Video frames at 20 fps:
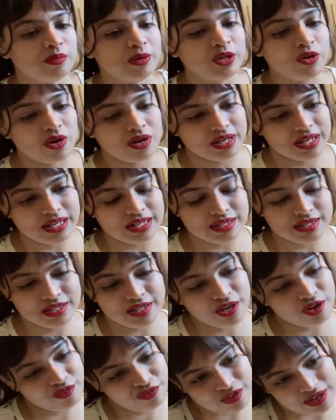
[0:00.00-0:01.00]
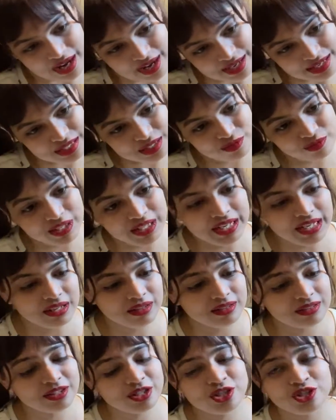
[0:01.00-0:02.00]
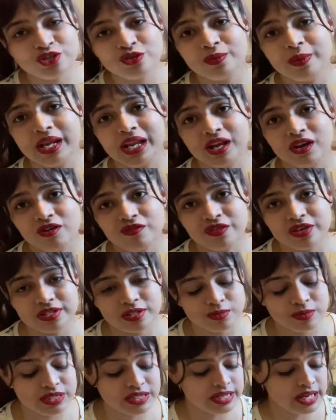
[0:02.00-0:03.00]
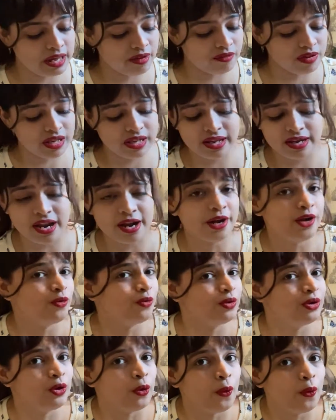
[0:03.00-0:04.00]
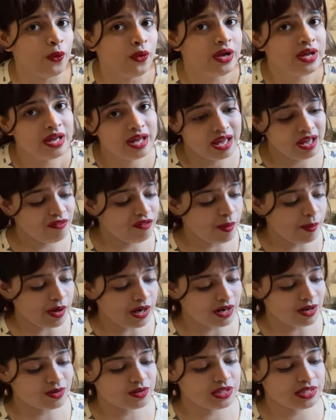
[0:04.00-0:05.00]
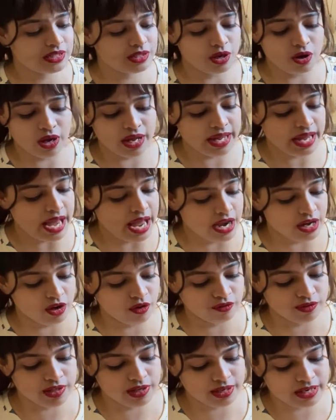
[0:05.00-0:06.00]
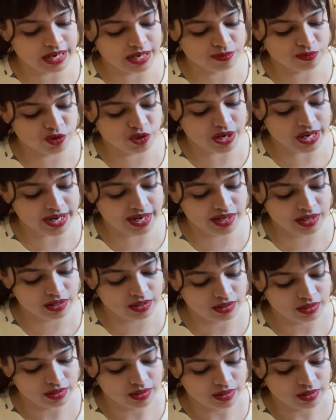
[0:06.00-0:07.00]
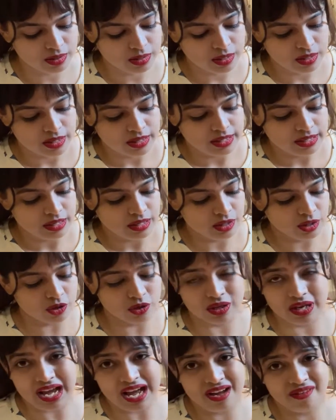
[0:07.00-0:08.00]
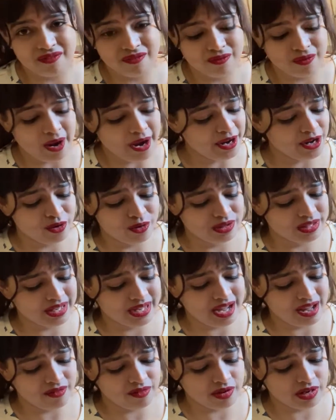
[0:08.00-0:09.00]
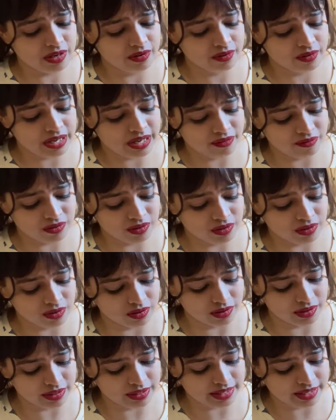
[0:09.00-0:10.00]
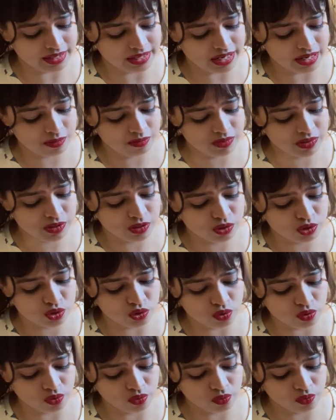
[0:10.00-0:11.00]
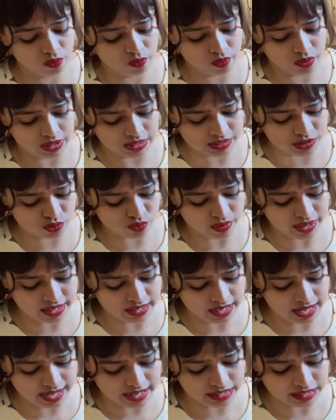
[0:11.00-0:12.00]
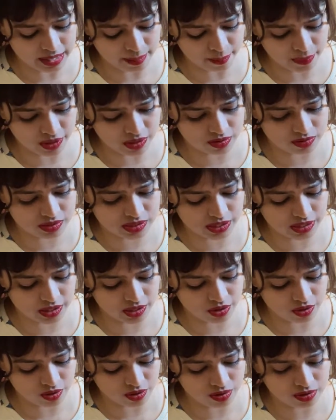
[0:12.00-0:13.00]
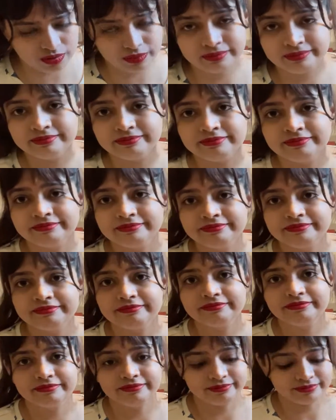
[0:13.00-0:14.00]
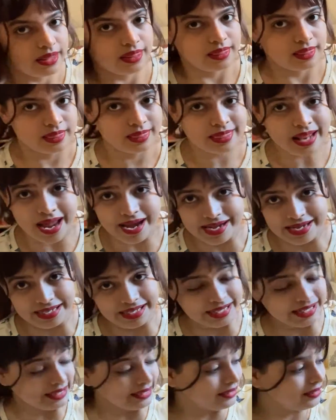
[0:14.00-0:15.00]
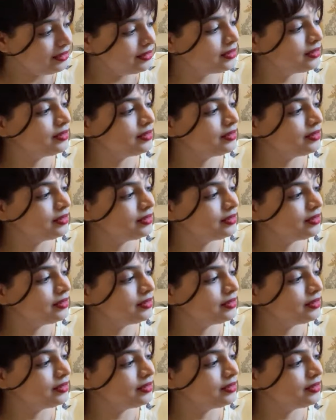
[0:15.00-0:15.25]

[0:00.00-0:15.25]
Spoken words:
naughty instead of nice. Will he learn the true meaning of Christmas? He will, and I don't know if I pronounced any of their names right. Look, I don't think I've ever heard their names, so it's very likely I'm pronouncing it wrong. 19th.